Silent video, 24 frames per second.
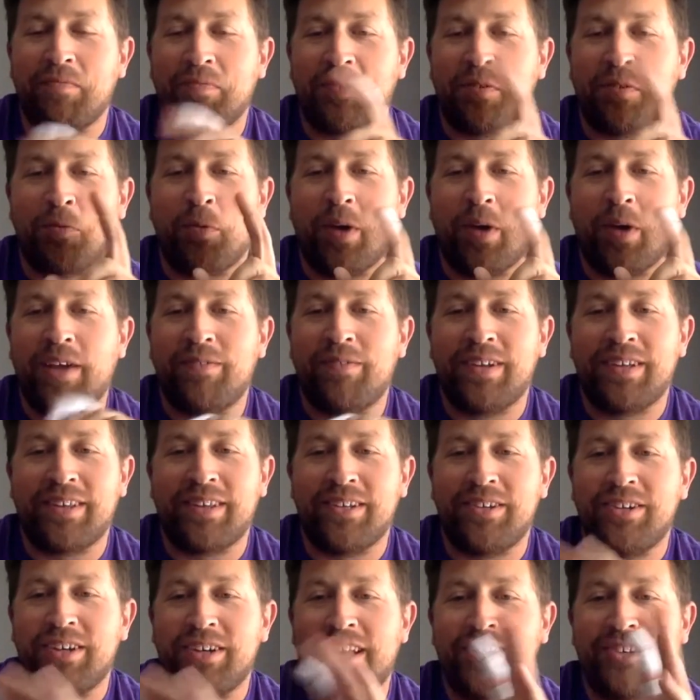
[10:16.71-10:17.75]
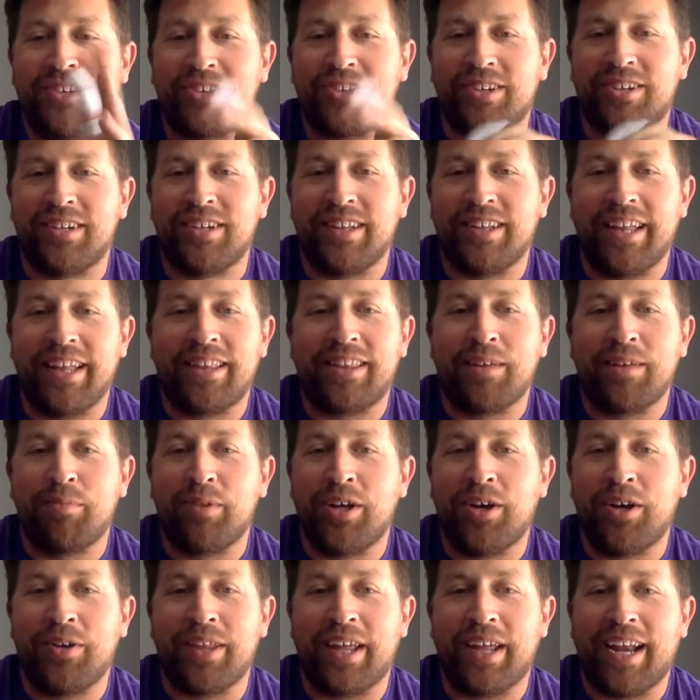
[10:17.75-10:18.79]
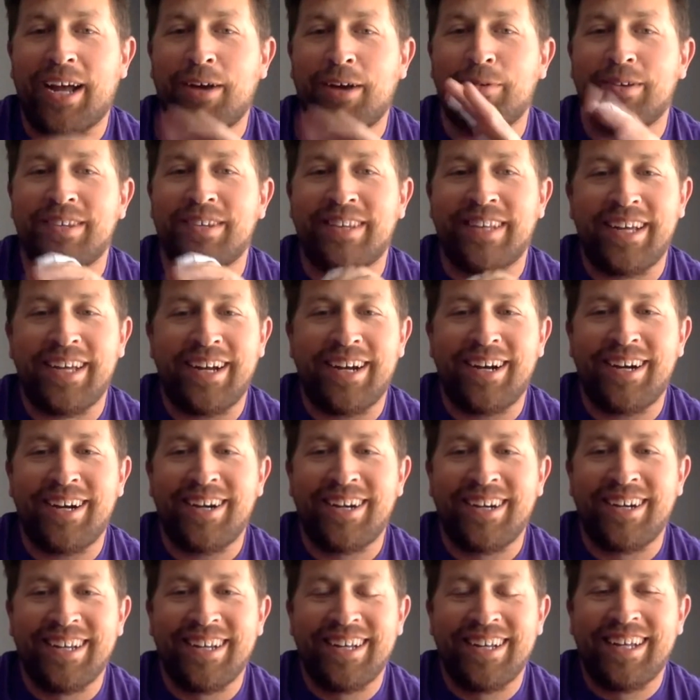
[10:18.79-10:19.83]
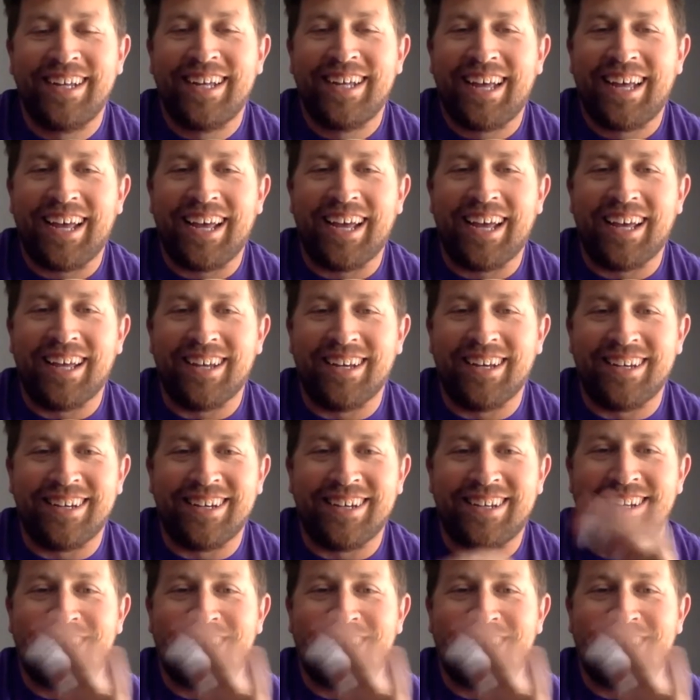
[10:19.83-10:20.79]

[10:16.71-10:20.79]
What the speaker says: waved at the judge to let them know that I was there, and